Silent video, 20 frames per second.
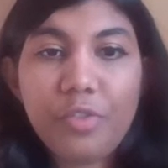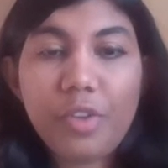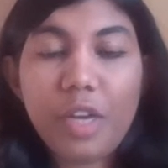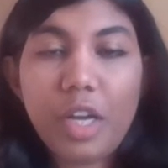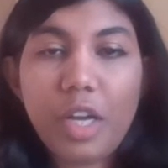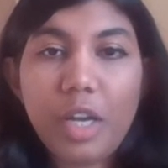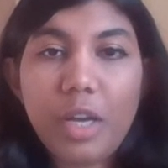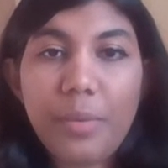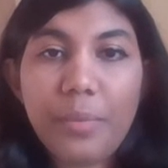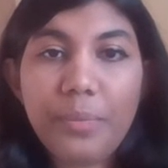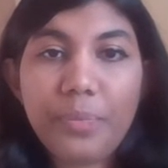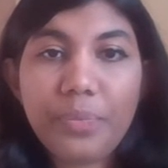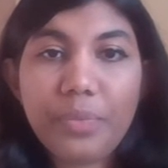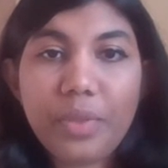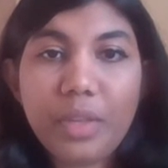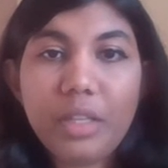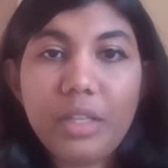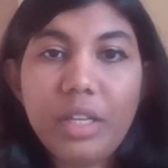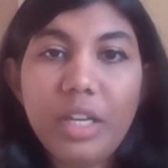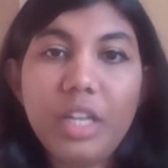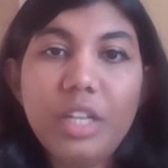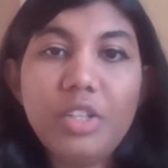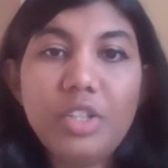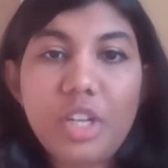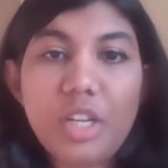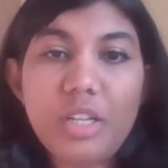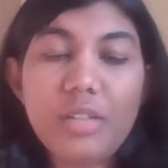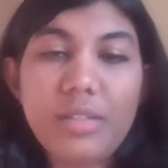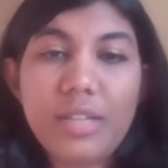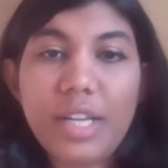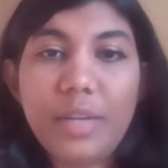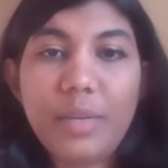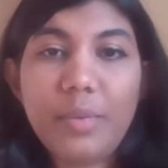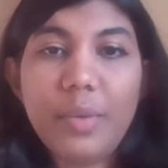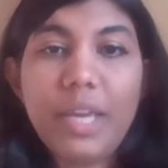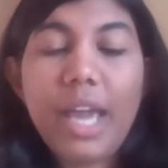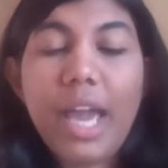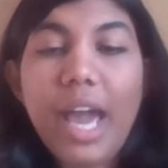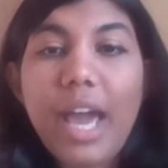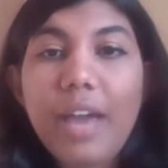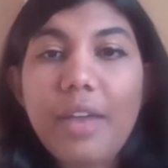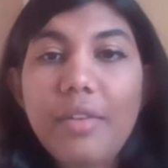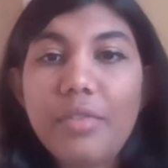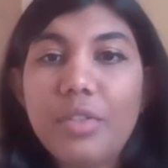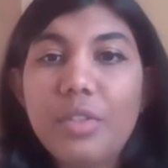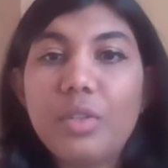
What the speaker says: the insurance that we have.